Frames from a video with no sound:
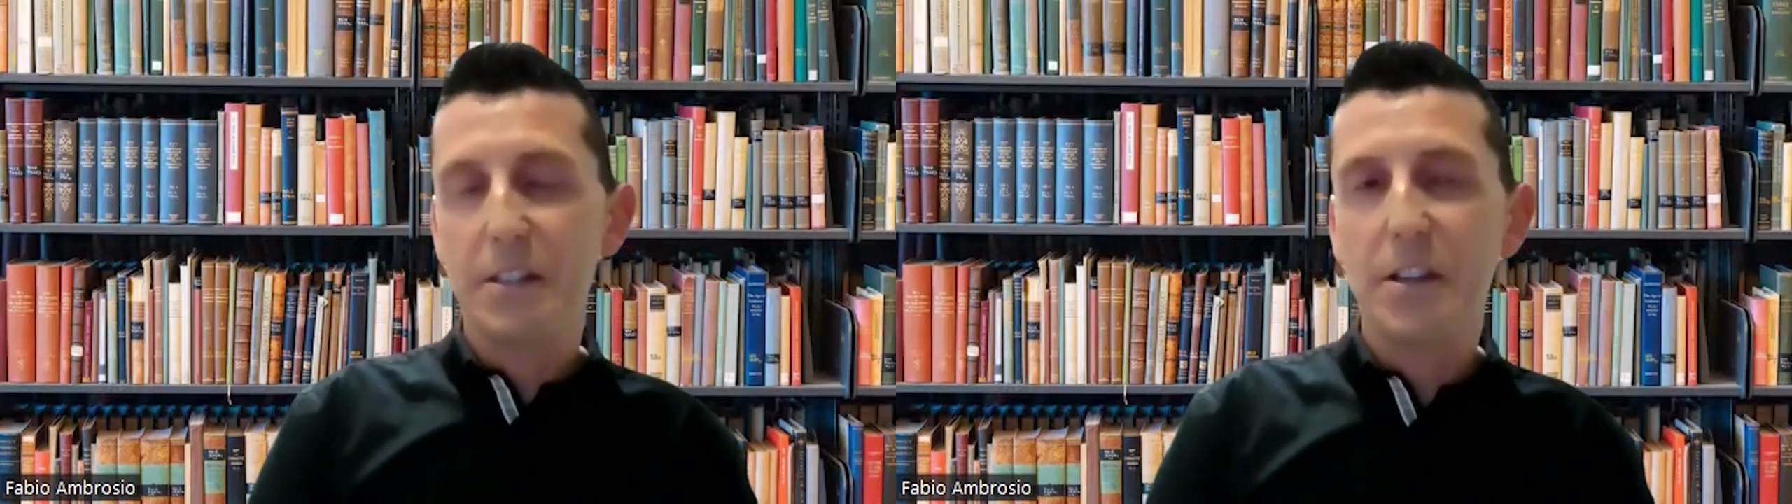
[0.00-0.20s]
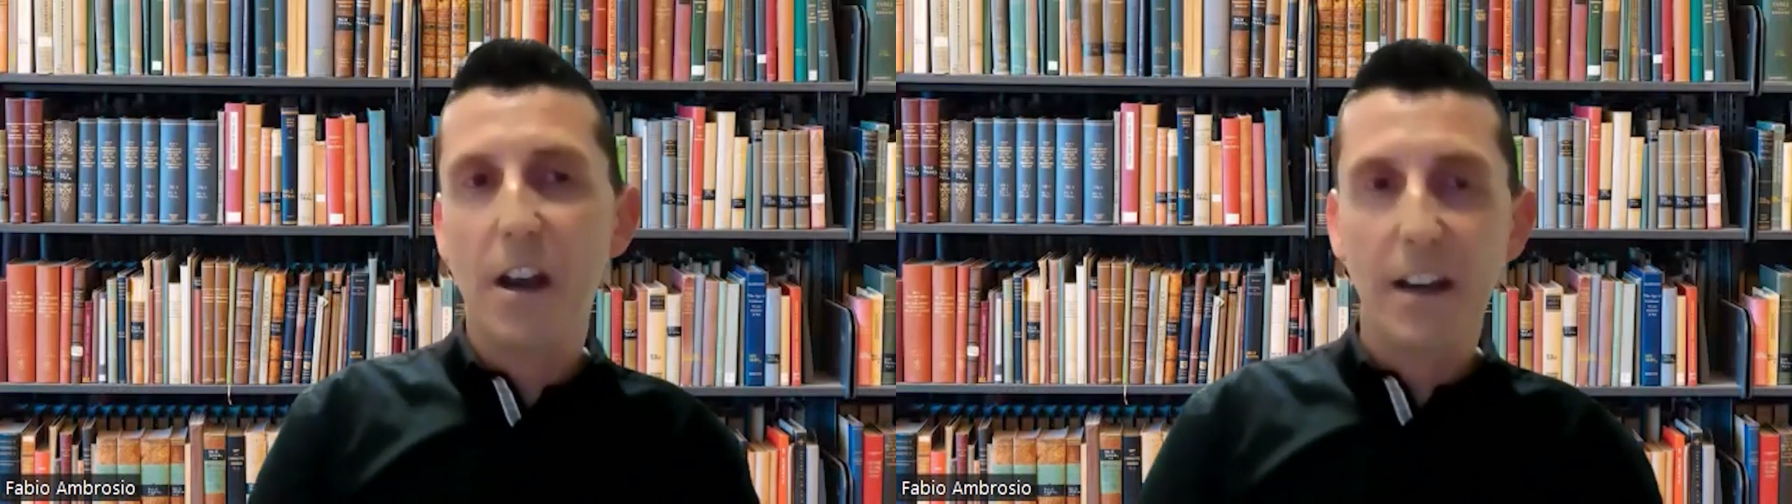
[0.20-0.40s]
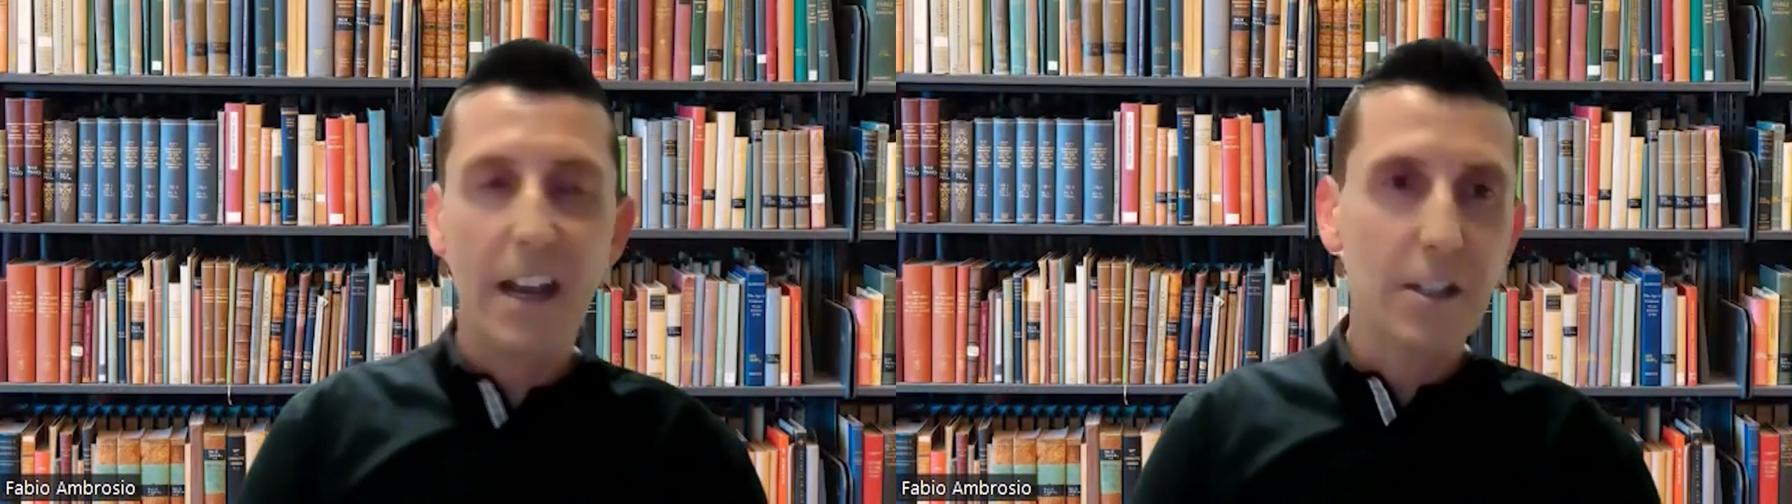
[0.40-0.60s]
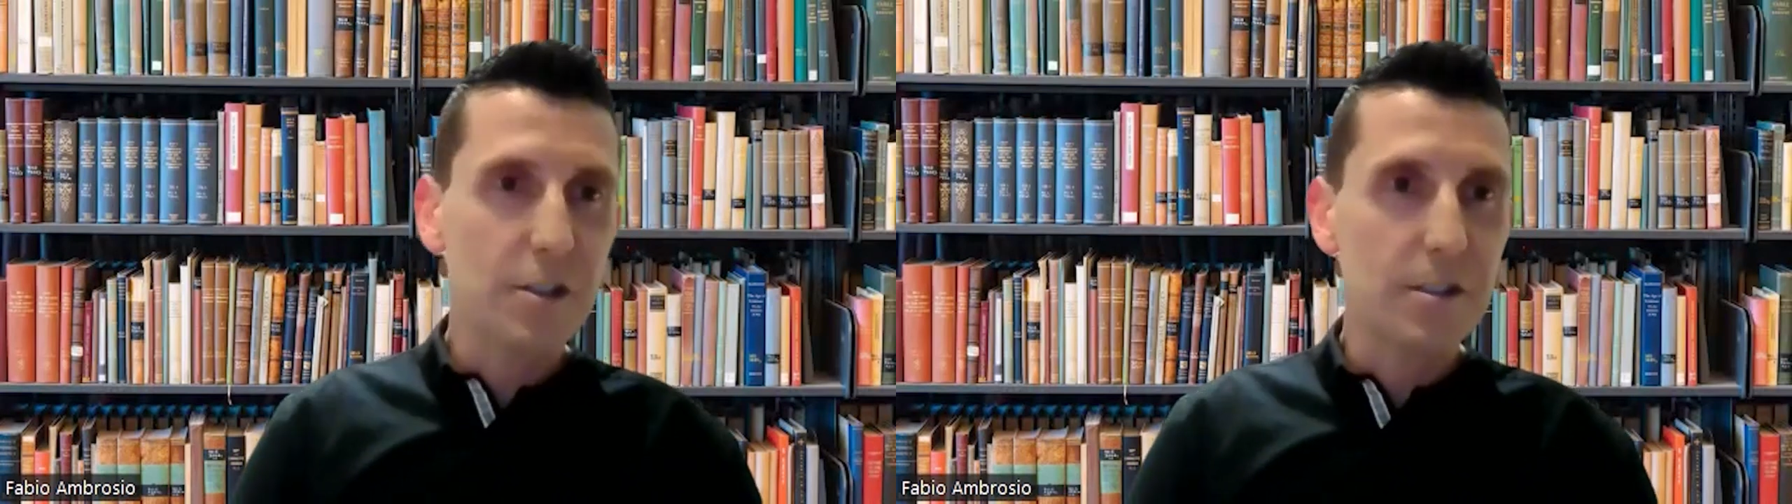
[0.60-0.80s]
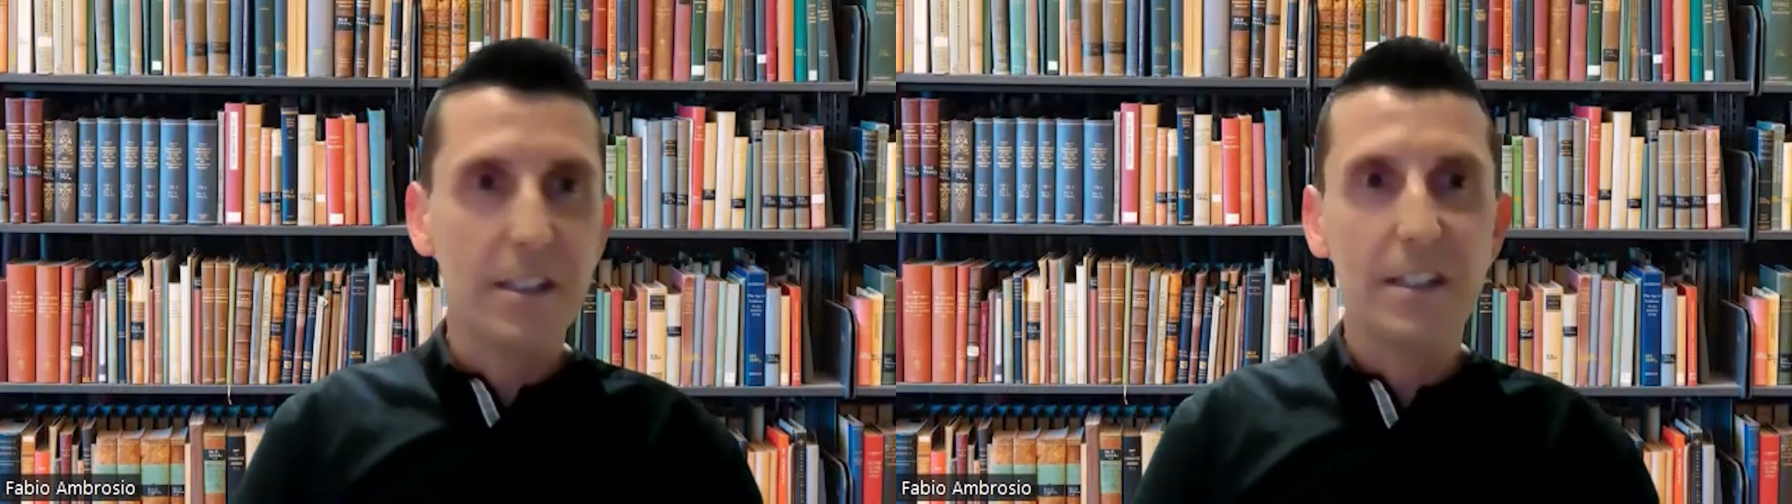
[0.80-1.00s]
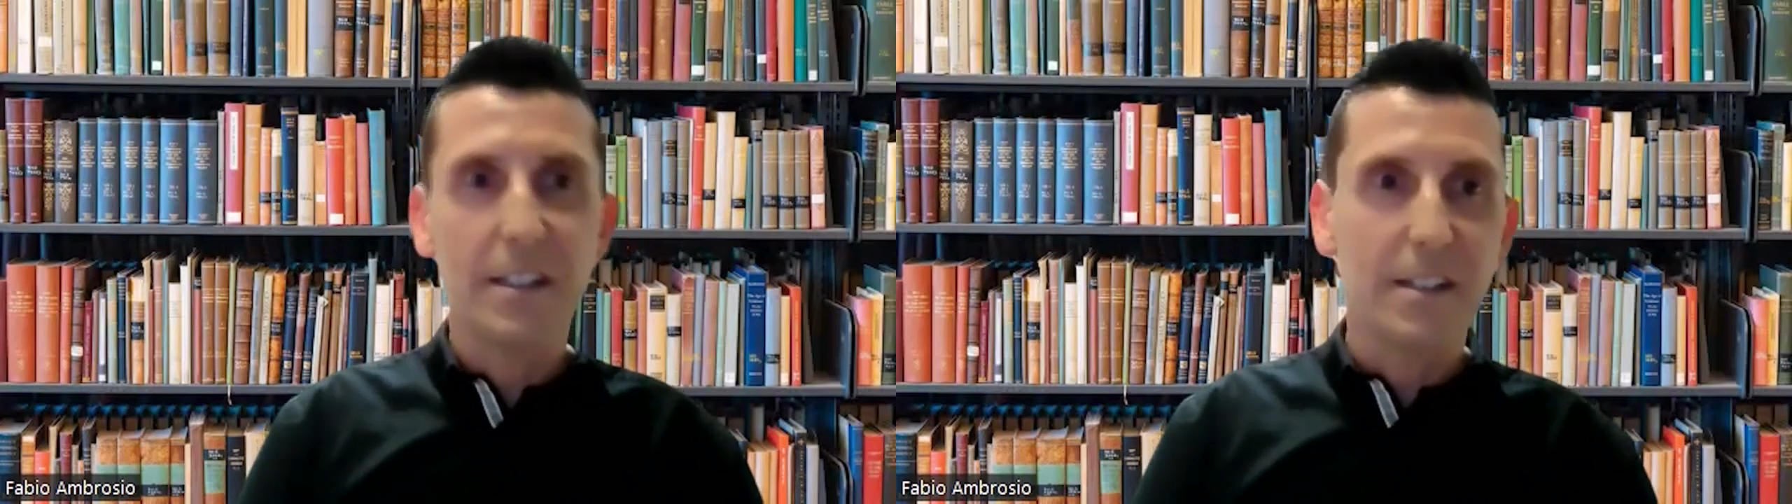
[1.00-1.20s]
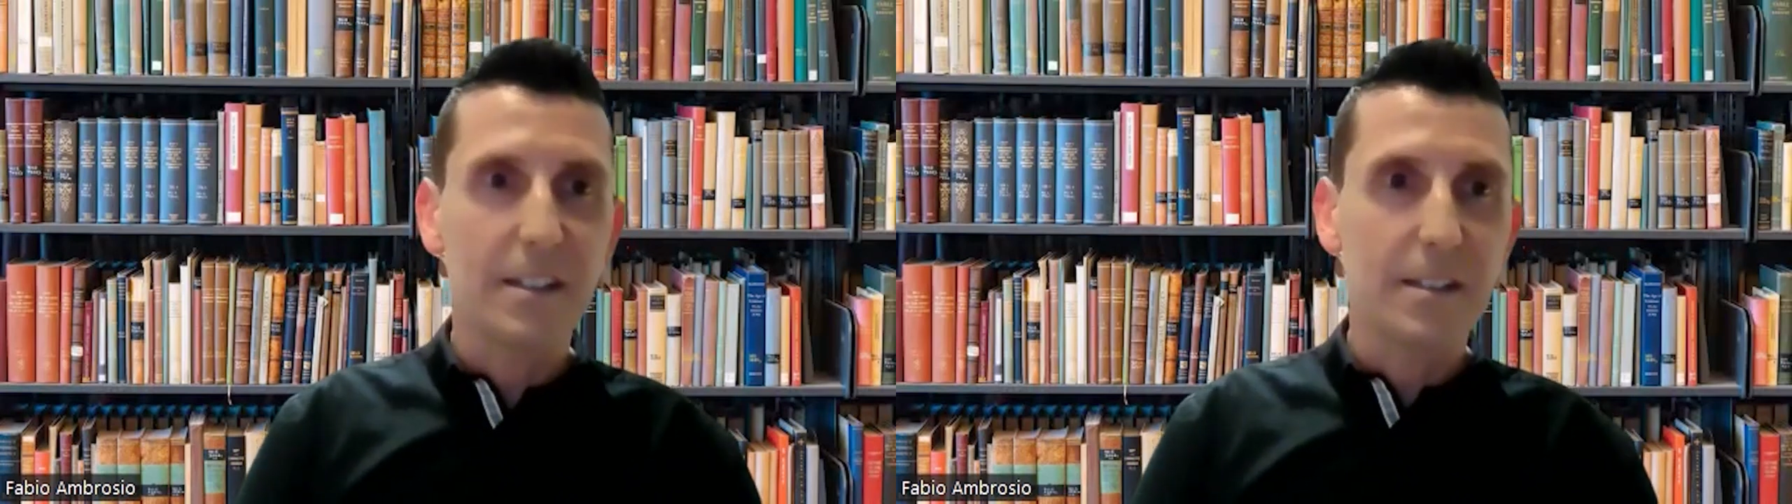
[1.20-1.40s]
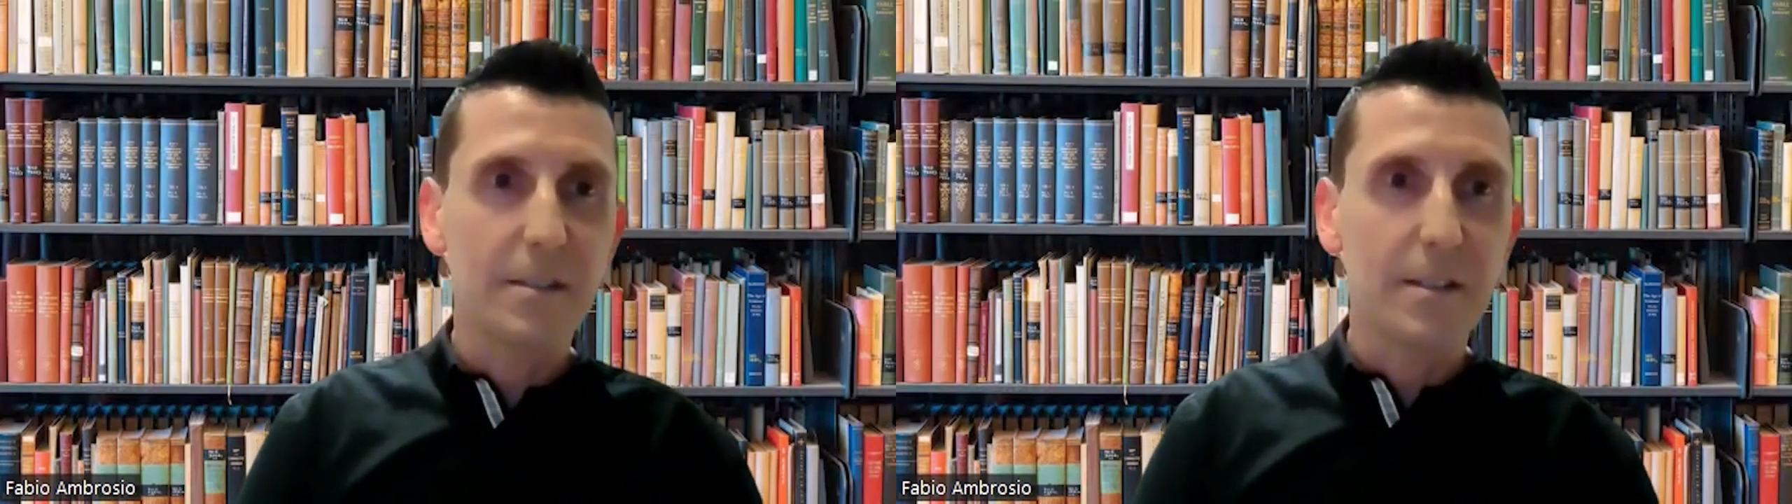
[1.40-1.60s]
is not actually
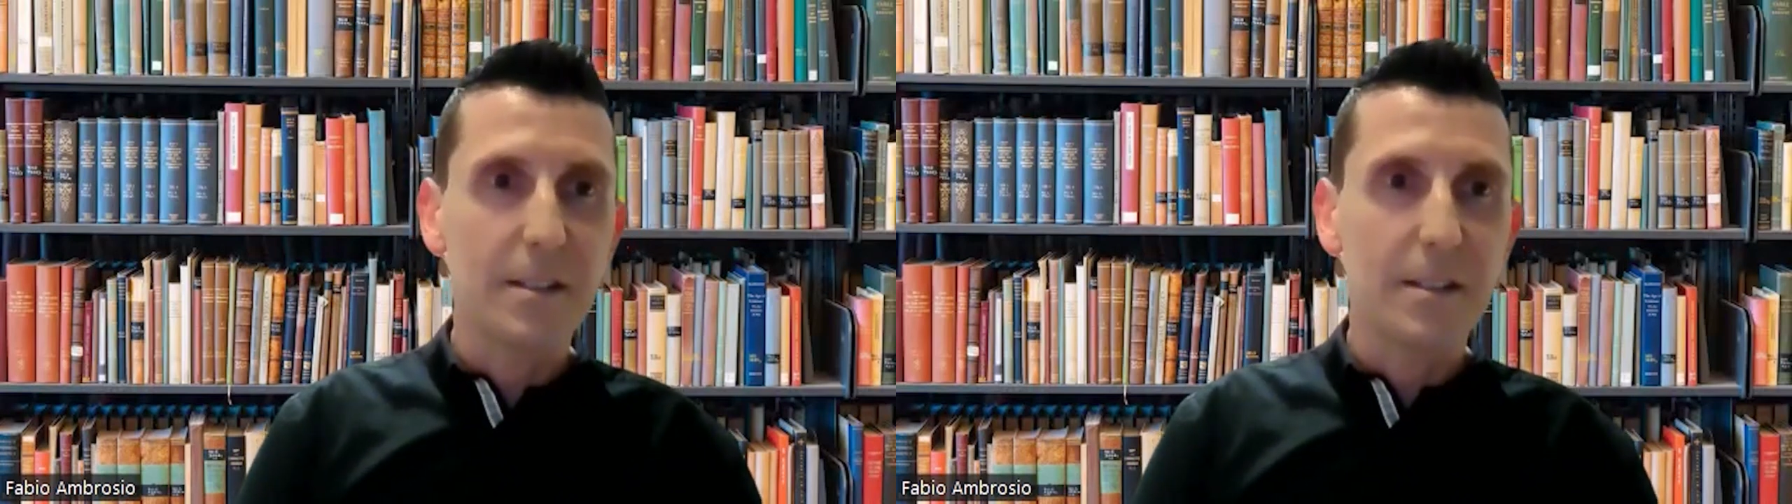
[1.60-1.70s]
uh,